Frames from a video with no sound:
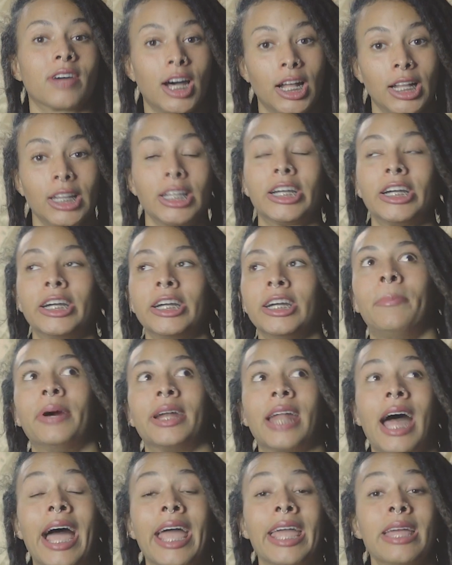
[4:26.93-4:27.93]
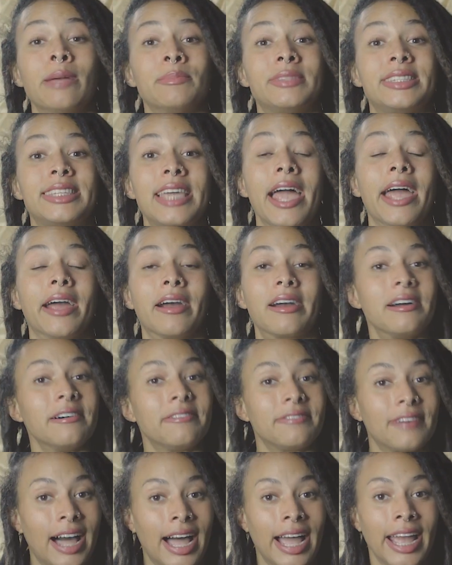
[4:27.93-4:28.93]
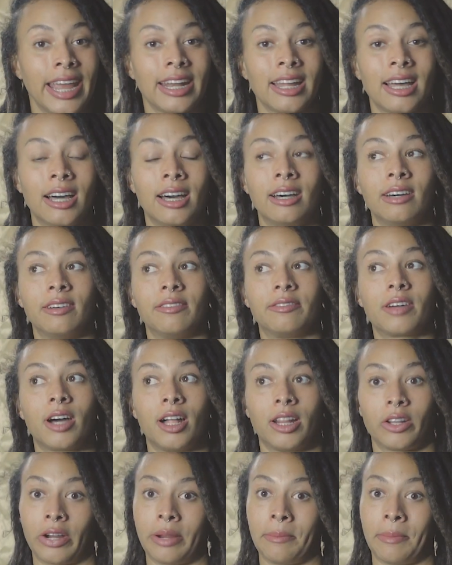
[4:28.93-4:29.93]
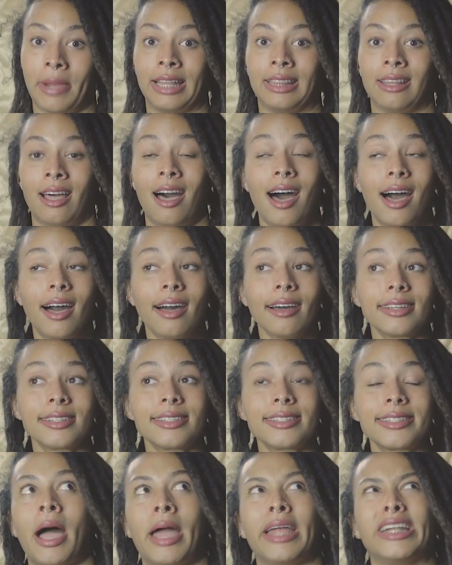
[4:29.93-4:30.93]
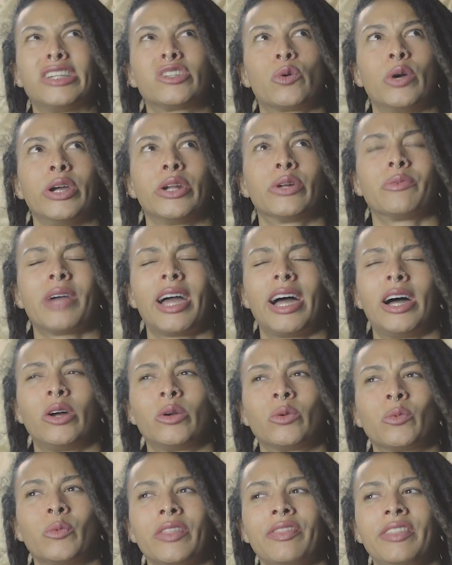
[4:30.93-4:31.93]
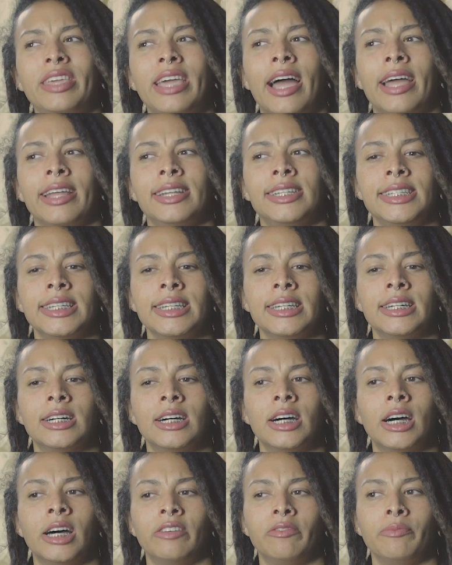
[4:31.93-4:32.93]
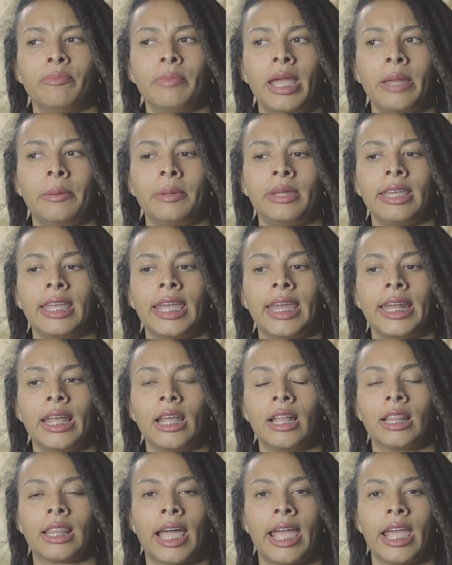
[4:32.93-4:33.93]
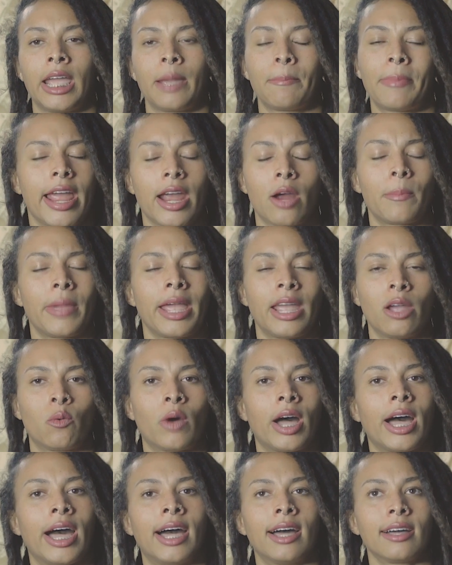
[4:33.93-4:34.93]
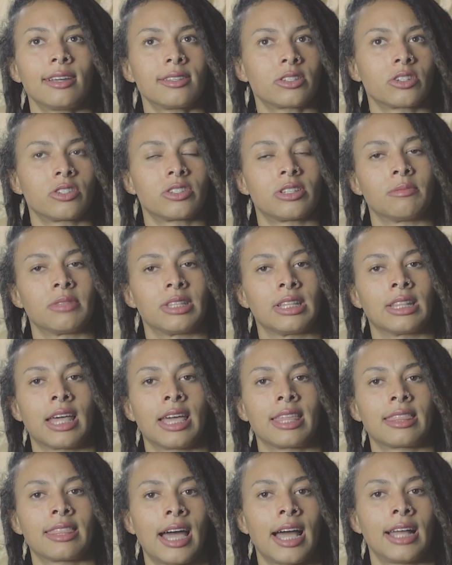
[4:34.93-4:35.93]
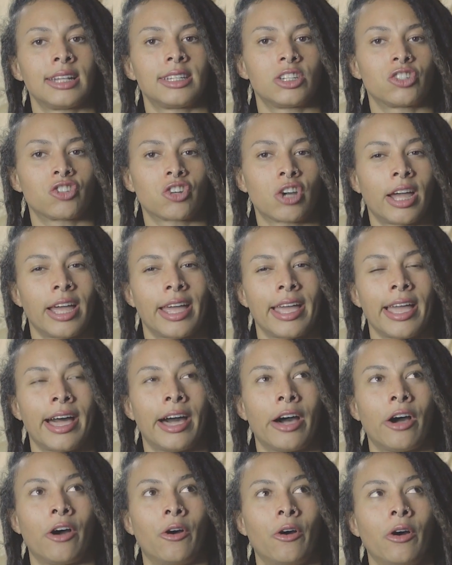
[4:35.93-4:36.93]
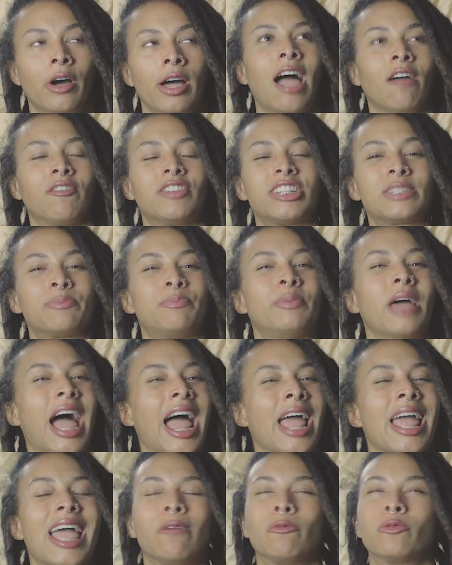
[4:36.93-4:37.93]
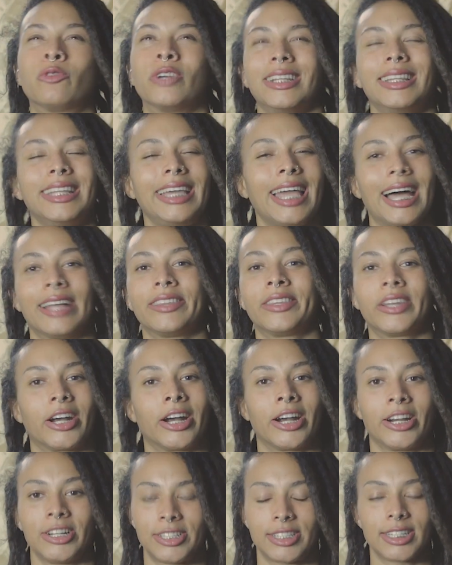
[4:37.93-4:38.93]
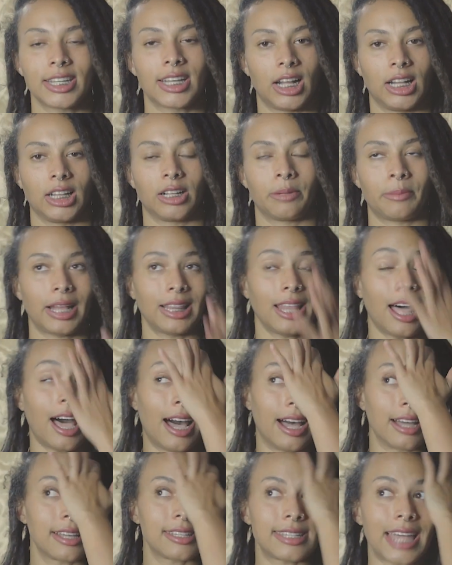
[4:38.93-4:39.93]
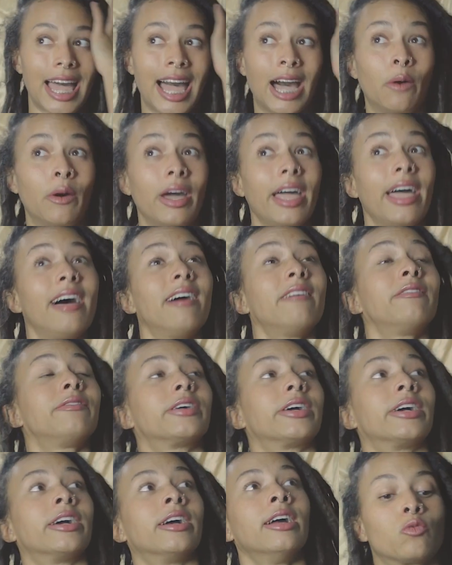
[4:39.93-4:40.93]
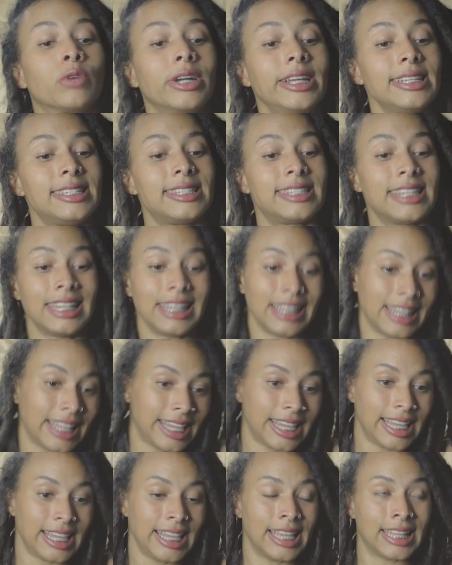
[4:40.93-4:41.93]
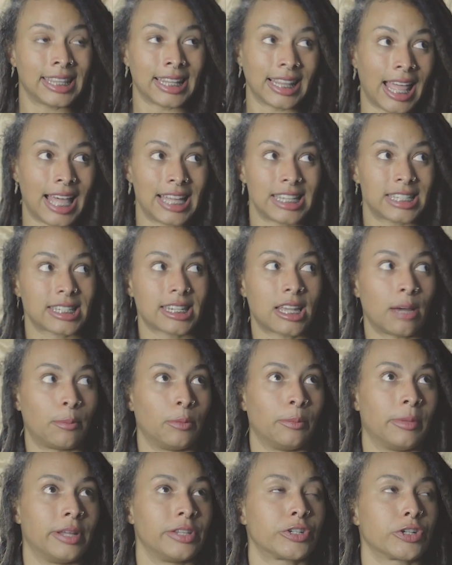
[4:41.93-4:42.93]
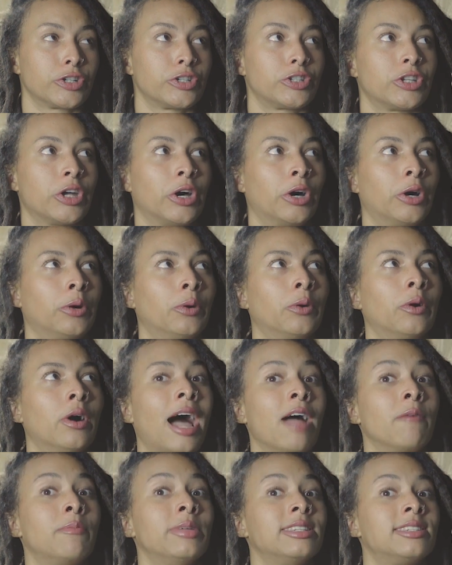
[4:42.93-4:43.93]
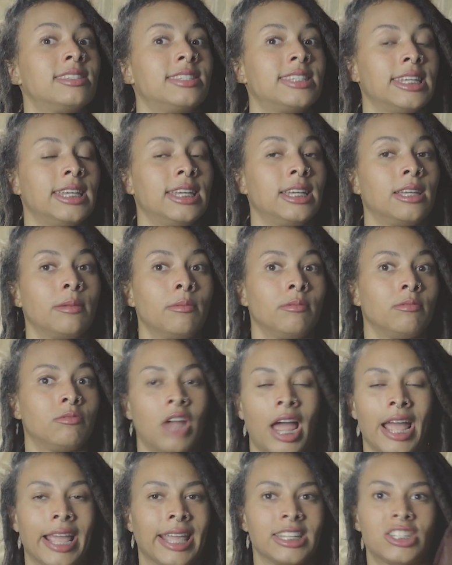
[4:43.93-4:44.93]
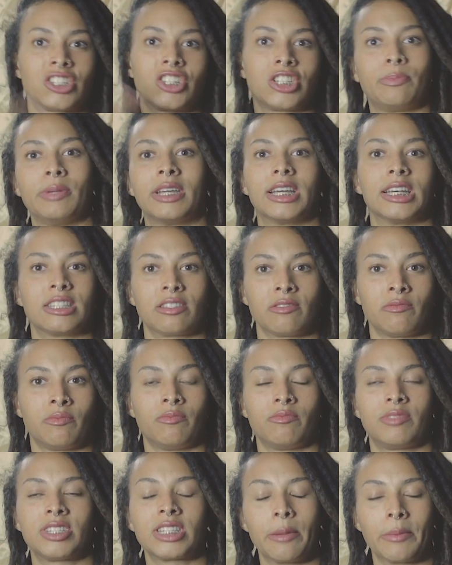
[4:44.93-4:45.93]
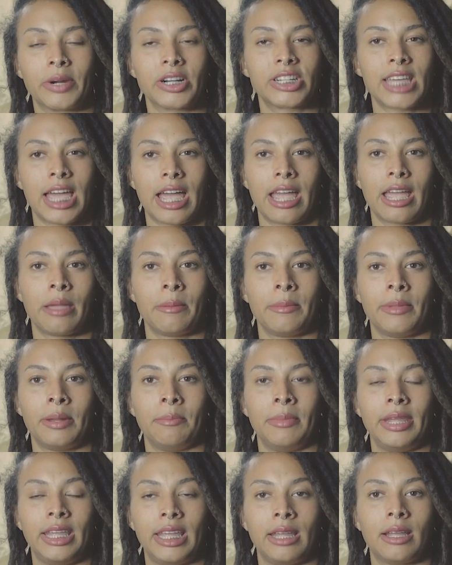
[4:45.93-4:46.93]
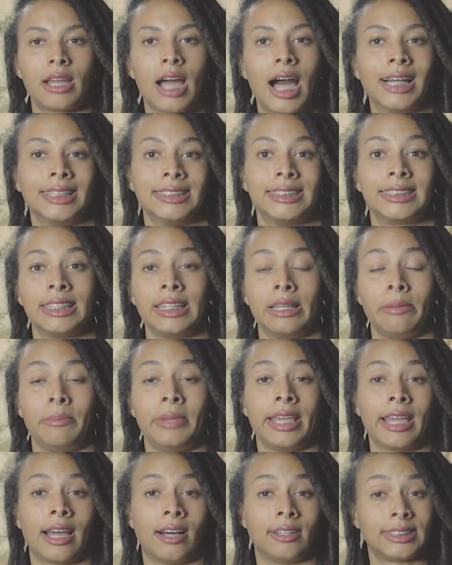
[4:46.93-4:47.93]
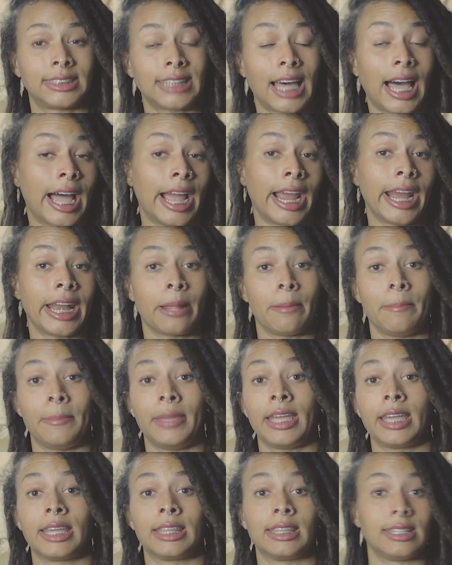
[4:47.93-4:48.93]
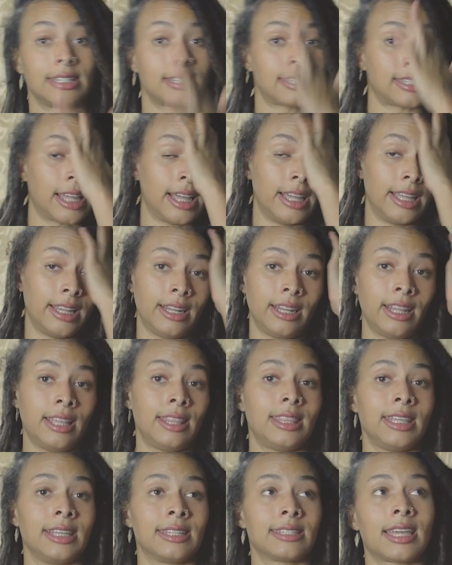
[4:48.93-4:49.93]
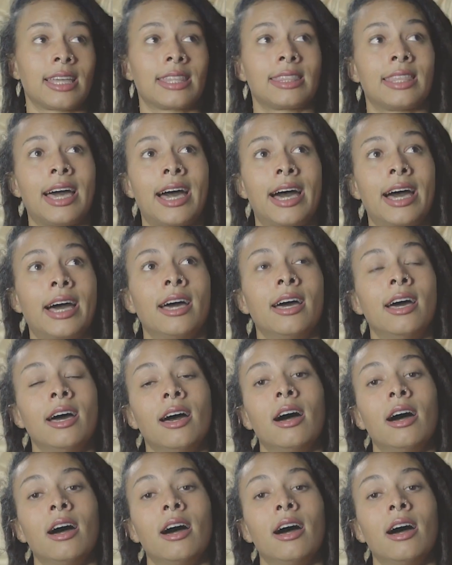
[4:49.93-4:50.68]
color, but I am terrified of coloring my locks. I toyed around with the idea of maybe getting like hair paint wax or something like that to try out. I really had the urge to color my locks. However, recently in the last couple months or so, I've been seeing, I guess just because of summertime and me constantly being outside and being in the sun and things like that,